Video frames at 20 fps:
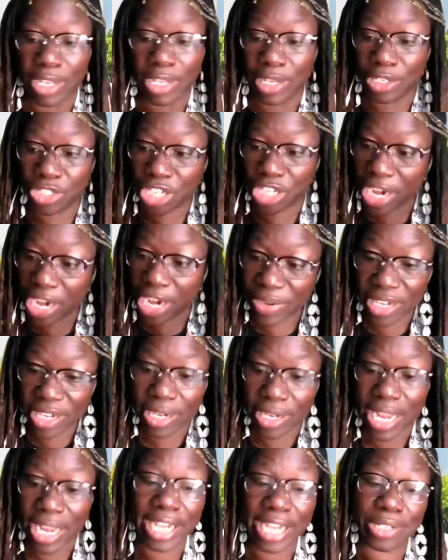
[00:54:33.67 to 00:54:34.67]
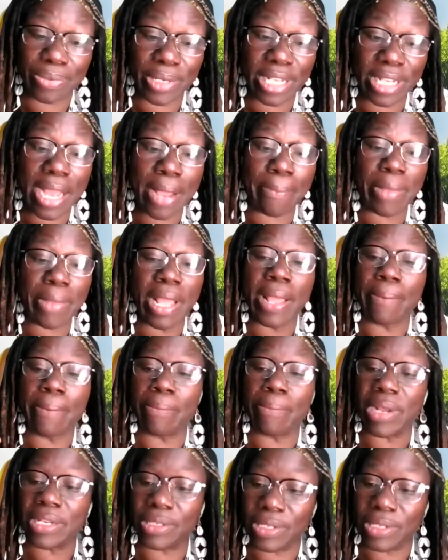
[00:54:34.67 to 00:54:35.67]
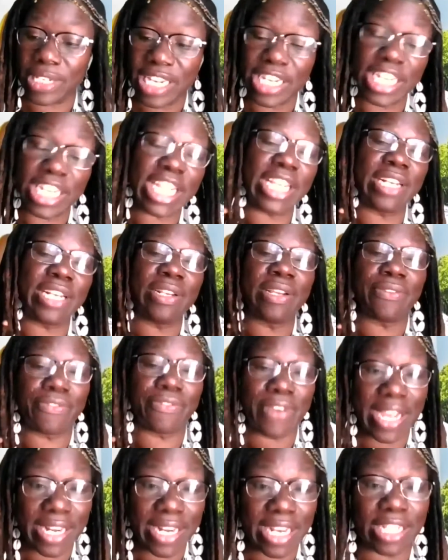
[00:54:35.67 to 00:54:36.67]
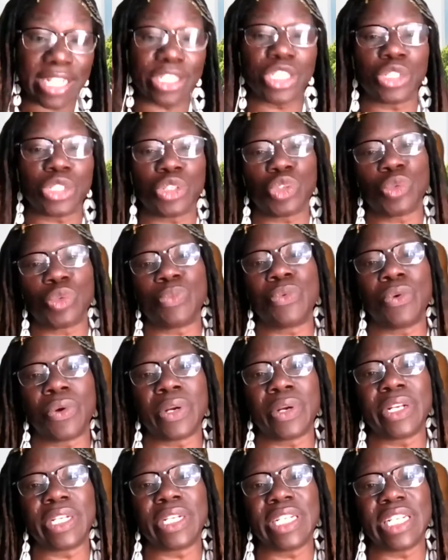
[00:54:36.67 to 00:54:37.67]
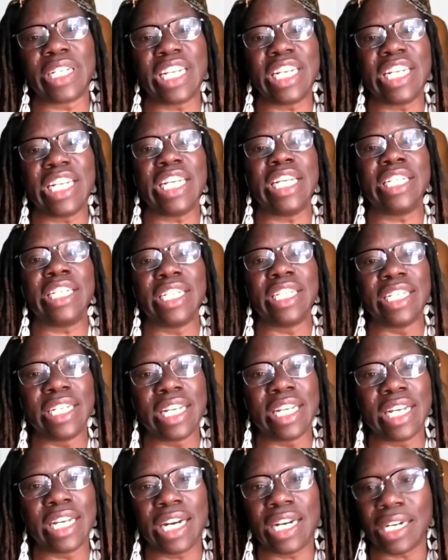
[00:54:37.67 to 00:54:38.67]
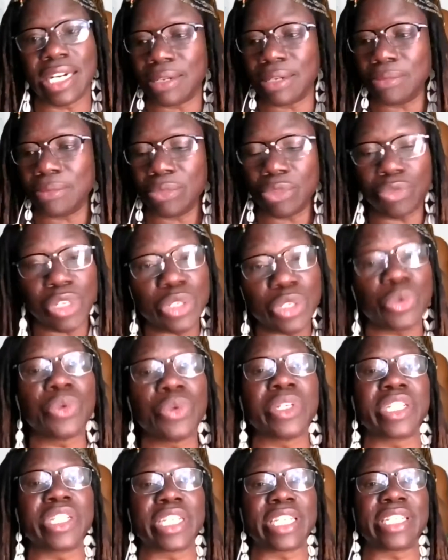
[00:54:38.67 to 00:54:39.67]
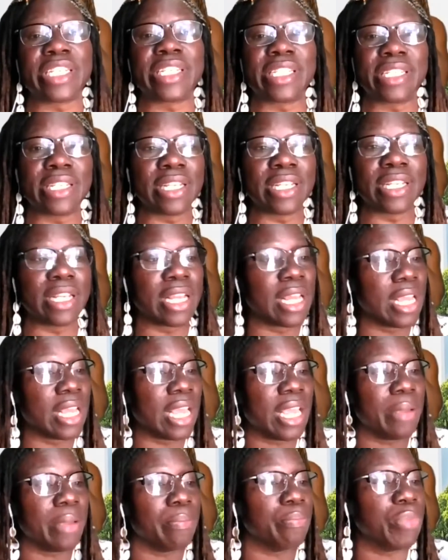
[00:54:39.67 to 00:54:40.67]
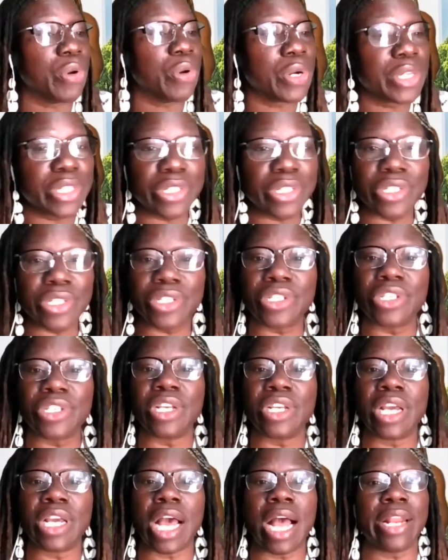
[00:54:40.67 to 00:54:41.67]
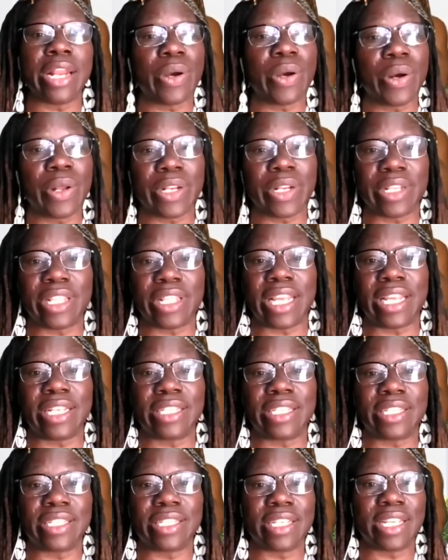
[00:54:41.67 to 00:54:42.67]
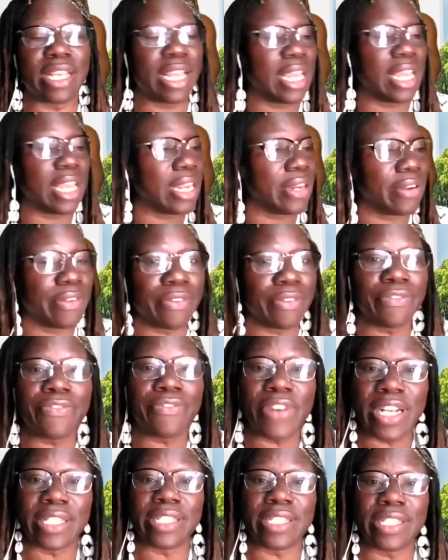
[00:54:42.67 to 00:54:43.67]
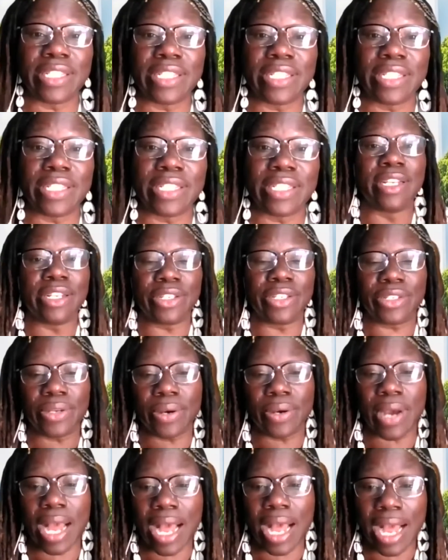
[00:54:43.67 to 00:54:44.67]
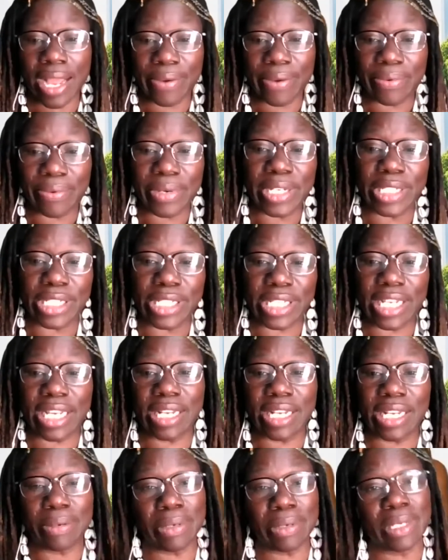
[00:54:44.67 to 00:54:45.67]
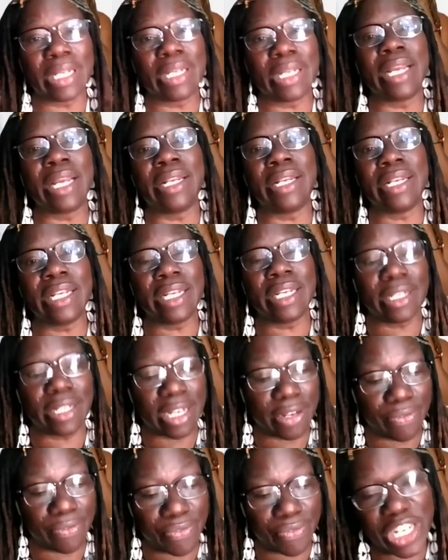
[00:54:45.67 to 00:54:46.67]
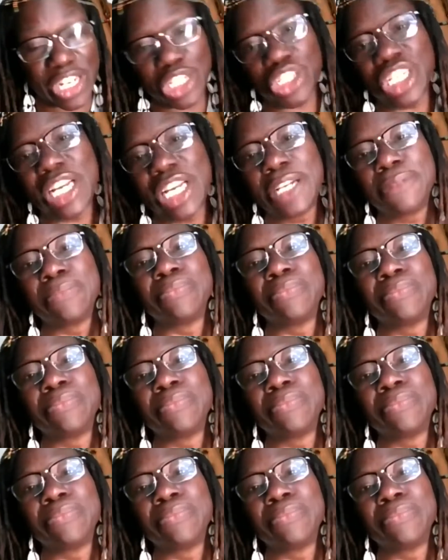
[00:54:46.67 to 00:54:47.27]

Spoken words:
sharing light with them, but they need financial support. They need resources in books and other things, in funds. So I would, in finishing,